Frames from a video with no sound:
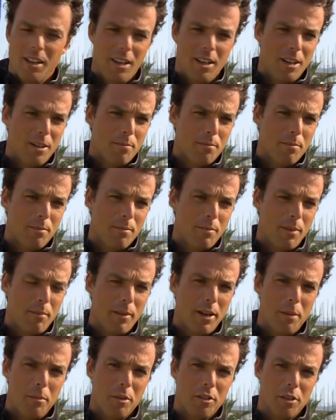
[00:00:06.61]
Um,
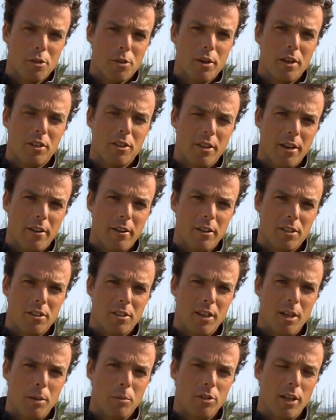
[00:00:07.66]
my name is Andreas Geritzer,
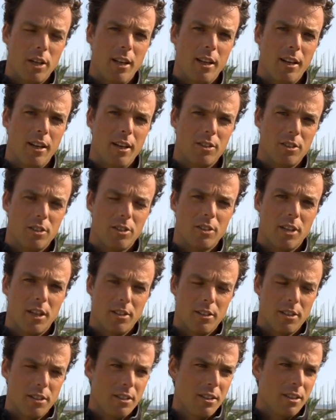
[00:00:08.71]
I'm sailing Laser
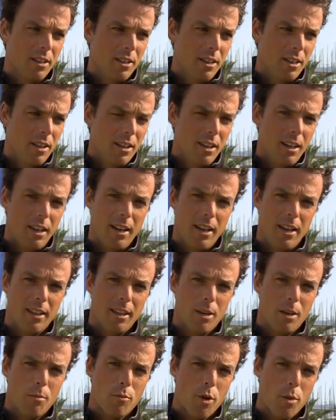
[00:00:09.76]
Standard and
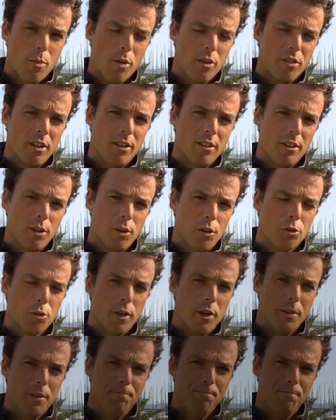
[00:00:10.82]
I'm representing Austria.